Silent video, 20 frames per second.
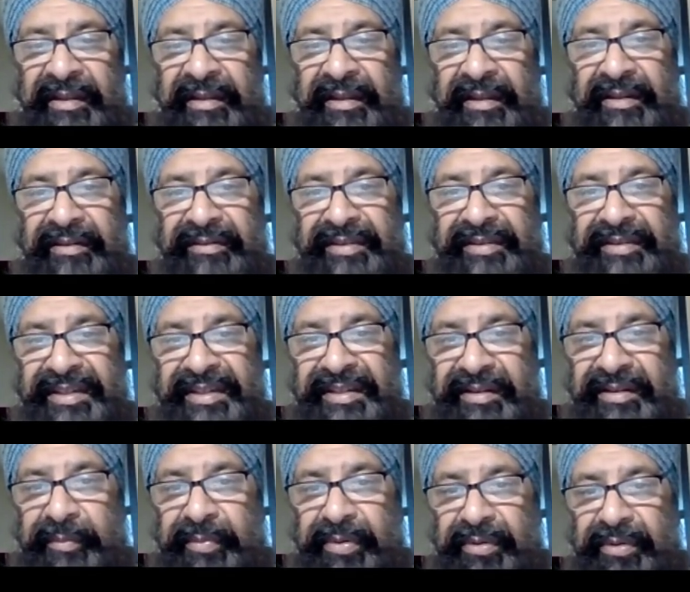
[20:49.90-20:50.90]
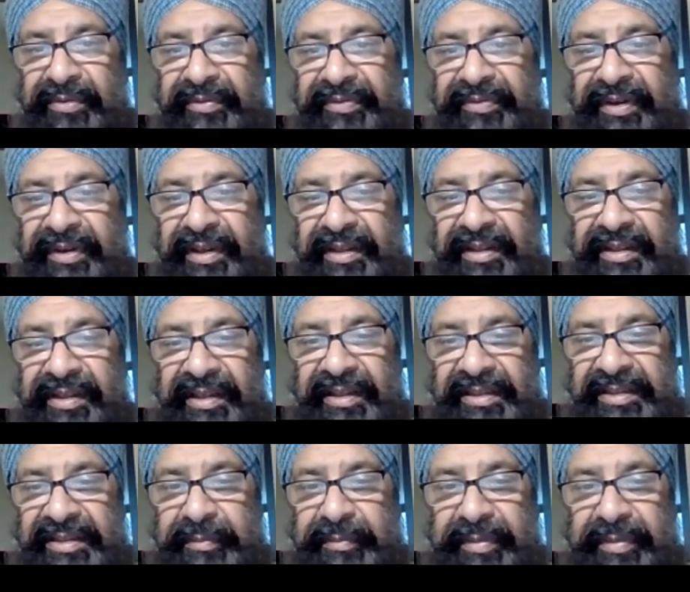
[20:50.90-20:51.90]
Now, these are important
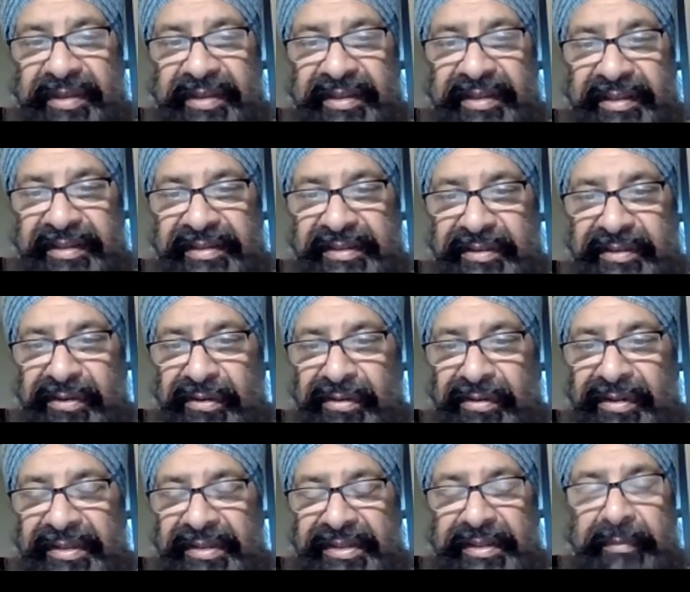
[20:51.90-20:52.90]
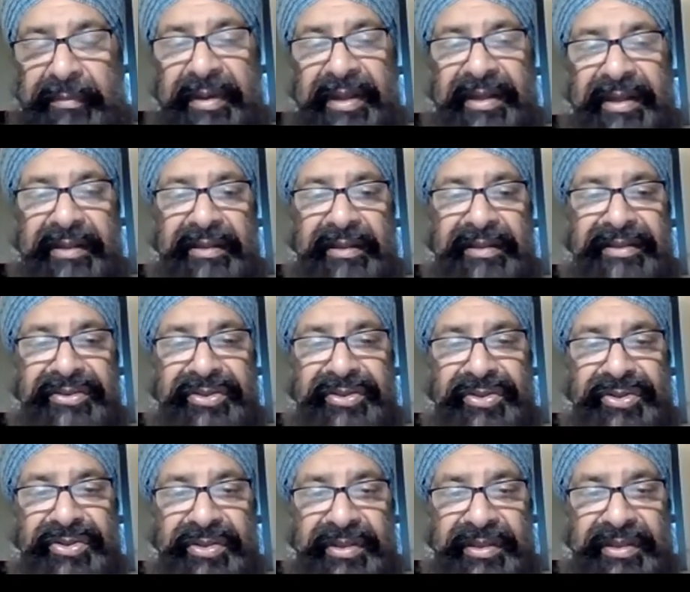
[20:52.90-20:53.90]
findings because according to the medical
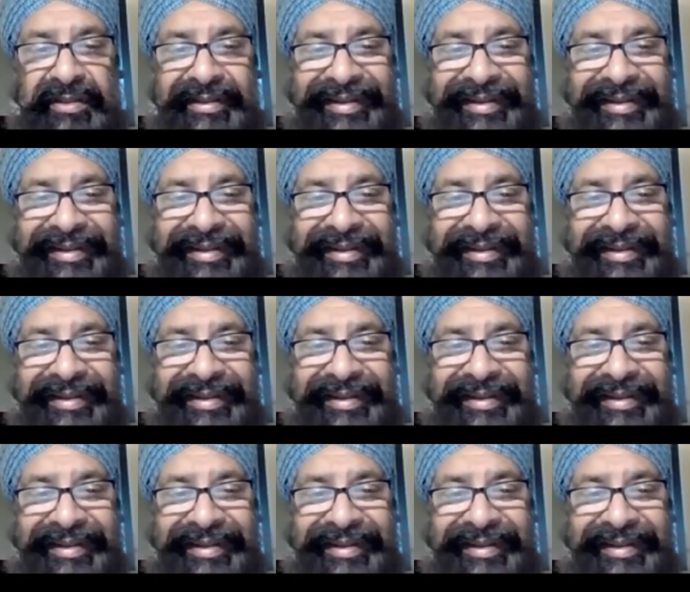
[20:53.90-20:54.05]
literature,